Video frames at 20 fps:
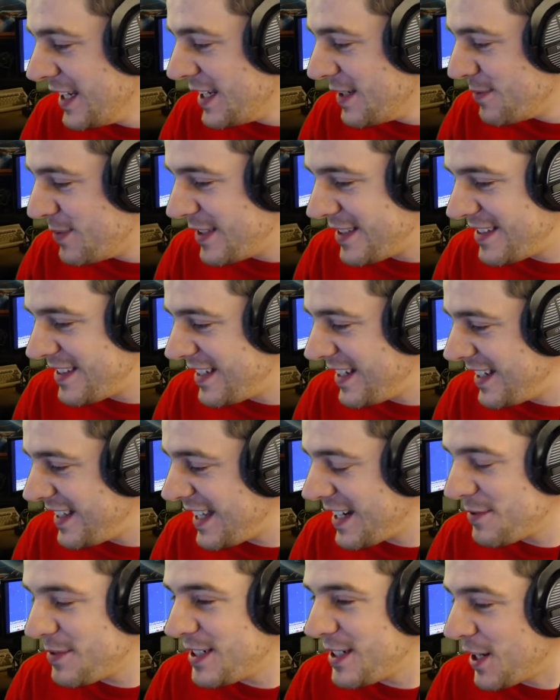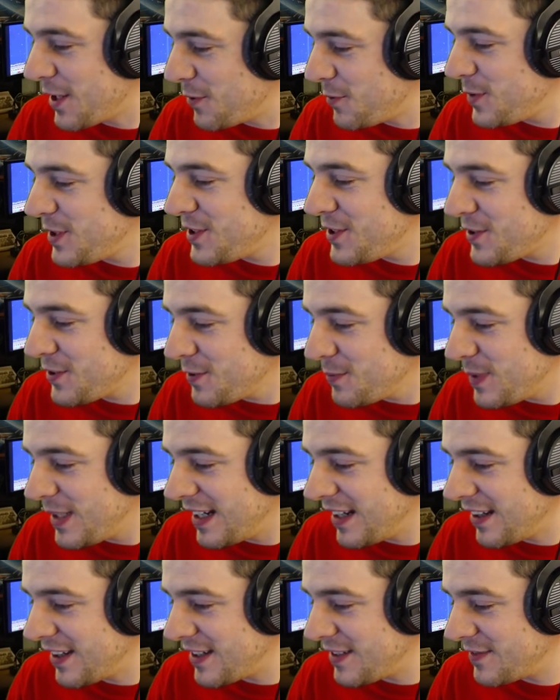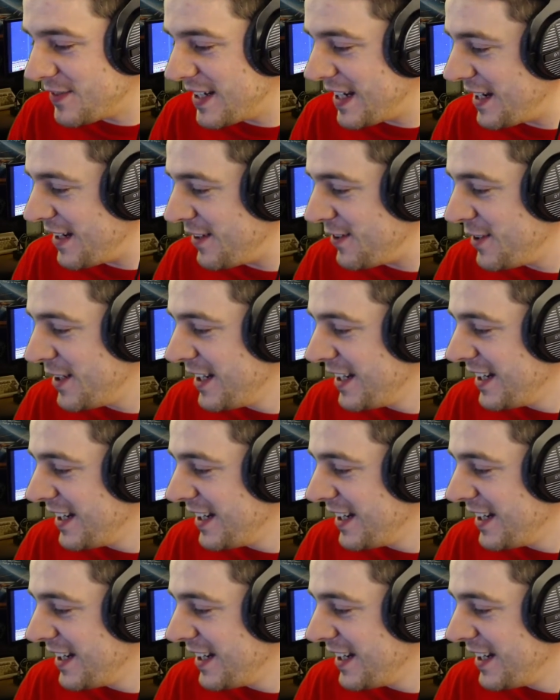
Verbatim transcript: But there we go. We should be live now.